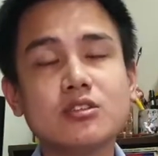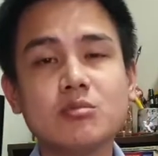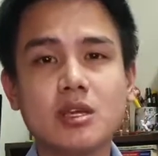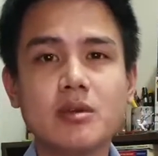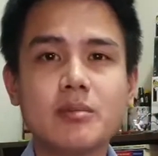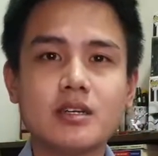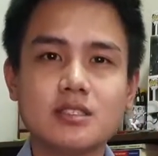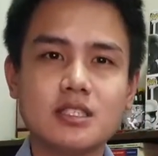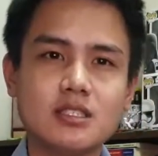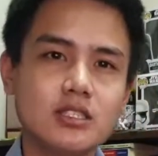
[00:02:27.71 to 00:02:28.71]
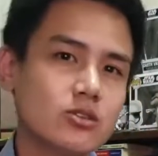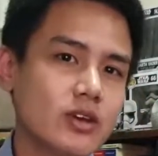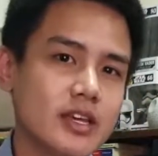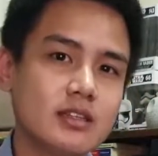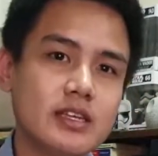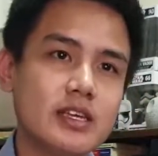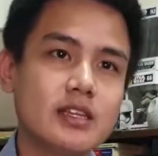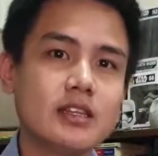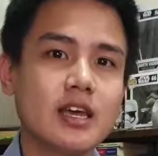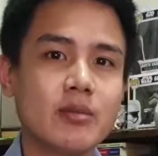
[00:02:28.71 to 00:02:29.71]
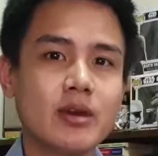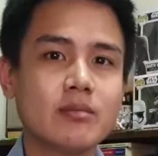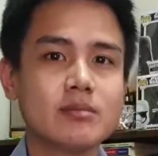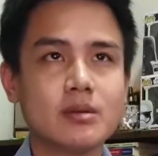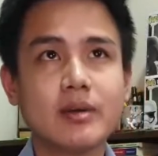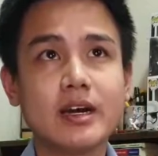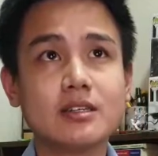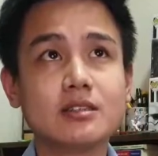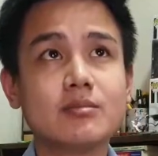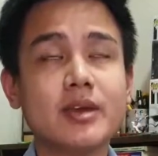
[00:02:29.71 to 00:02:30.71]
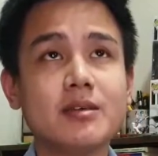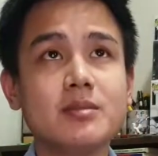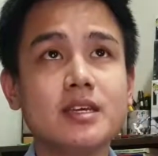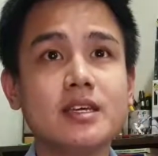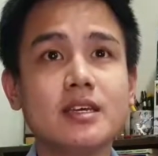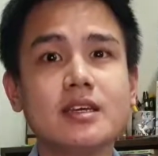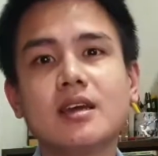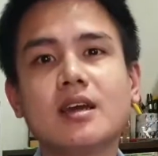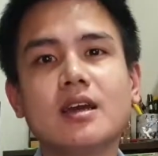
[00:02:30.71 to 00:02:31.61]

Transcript: to maybe about 16-18mm, about maybe